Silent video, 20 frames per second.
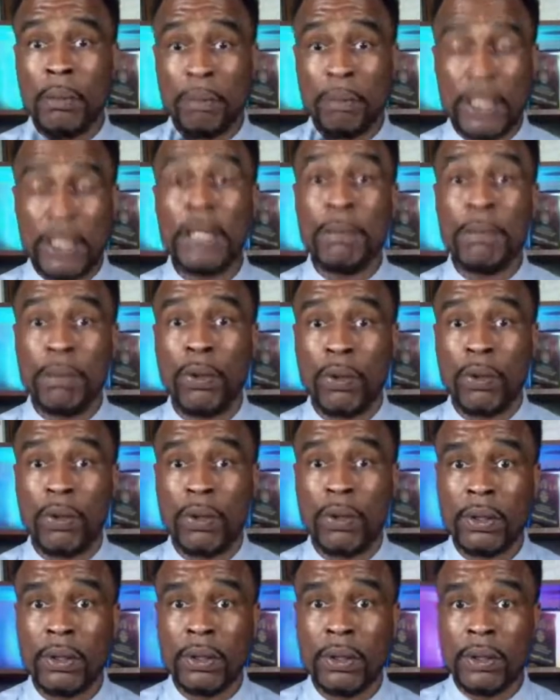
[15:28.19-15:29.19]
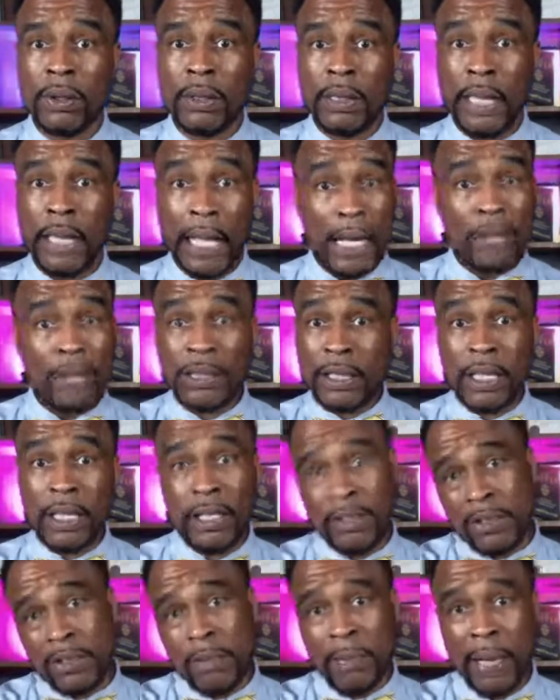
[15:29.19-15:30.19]
people how to
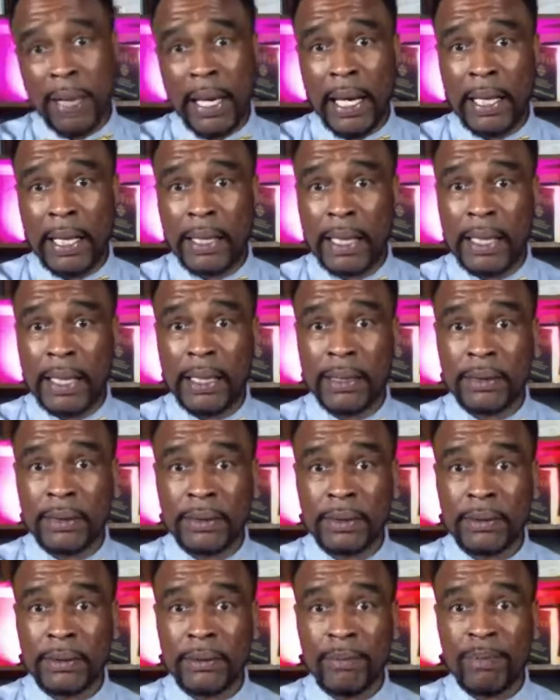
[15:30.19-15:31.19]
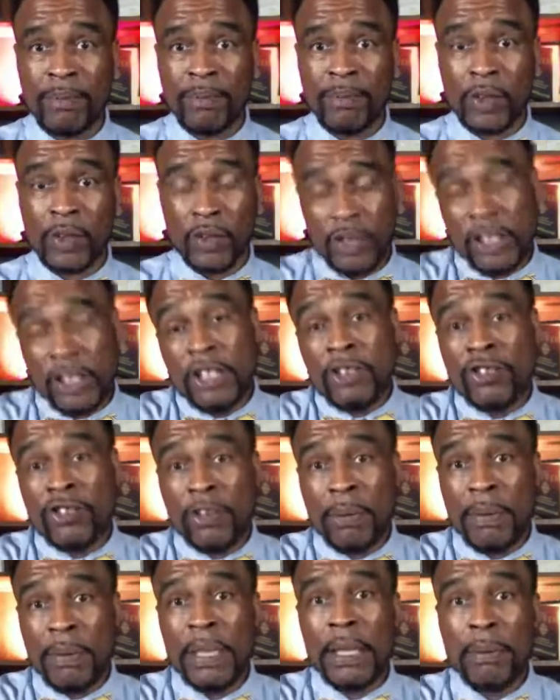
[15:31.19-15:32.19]
catch the bad guys, because he used
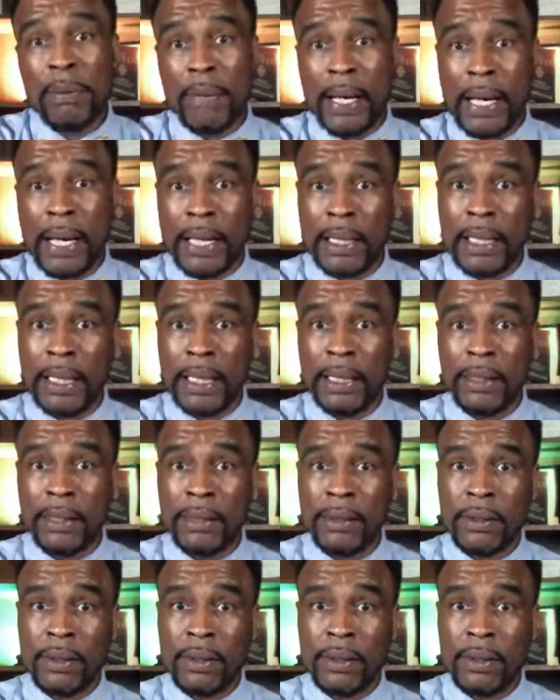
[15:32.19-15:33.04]
to be a bad guy,